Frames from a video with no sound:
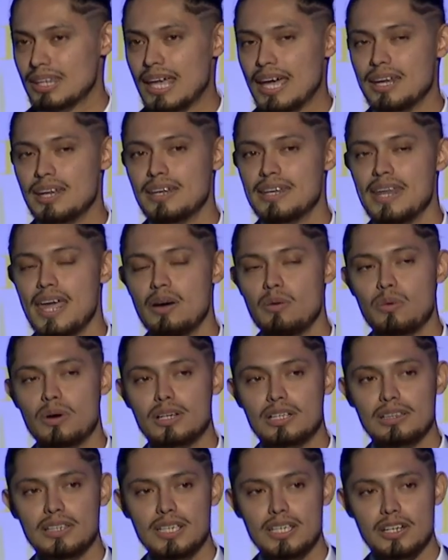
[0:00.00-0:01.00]
And a
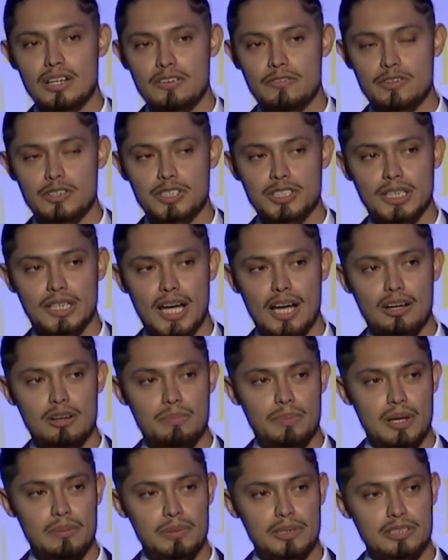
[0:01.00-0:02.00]
network leader for Chicago
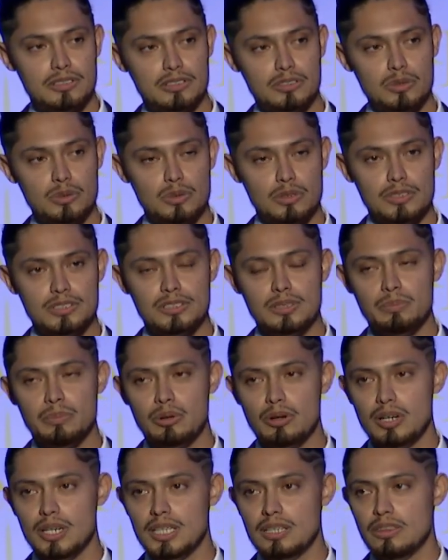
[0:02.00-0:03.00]
Public Schools,
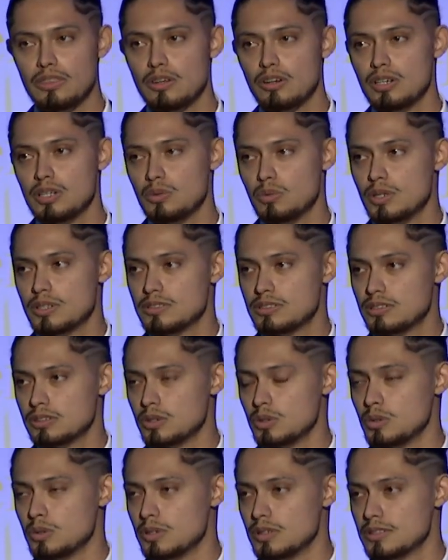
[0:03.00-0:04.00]
supporting 31
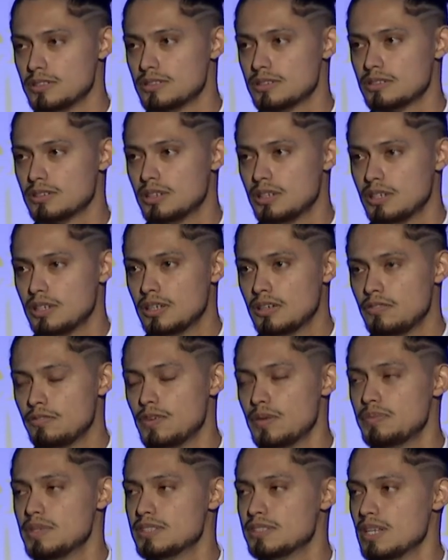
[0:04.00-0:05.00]
schools,
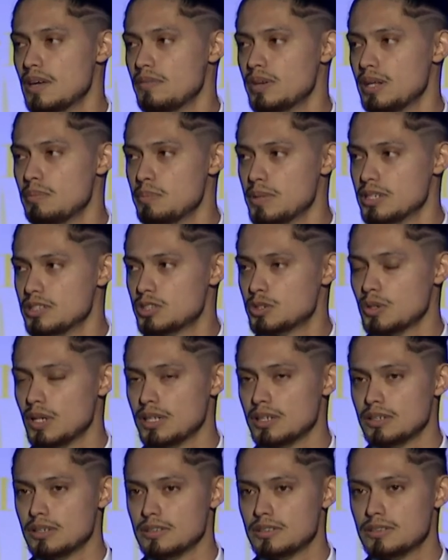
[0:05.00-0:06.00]
57
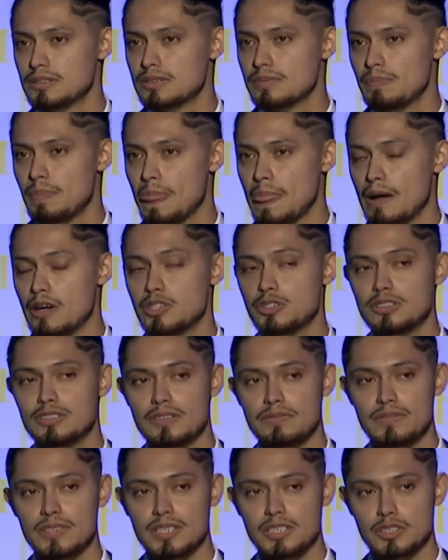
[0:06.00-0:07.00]
administrators, hundreds
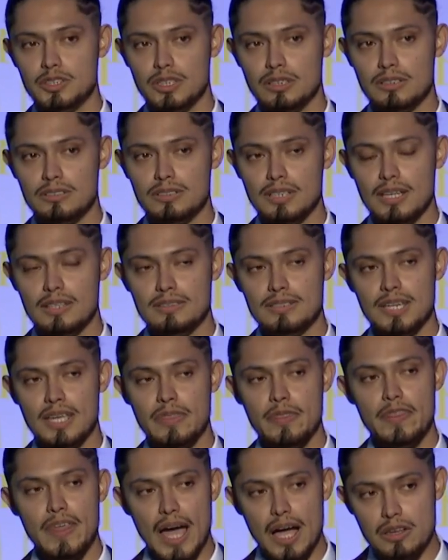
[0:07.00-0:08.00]
of teachers, and
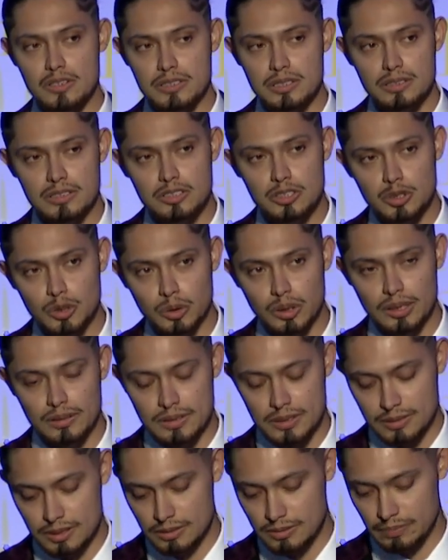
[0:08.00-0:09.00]
10,000
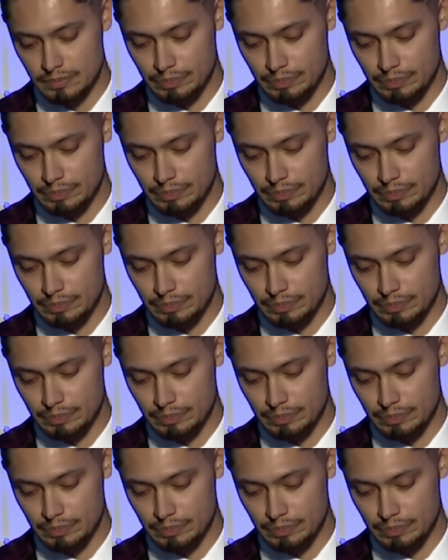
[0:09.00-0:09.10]
students.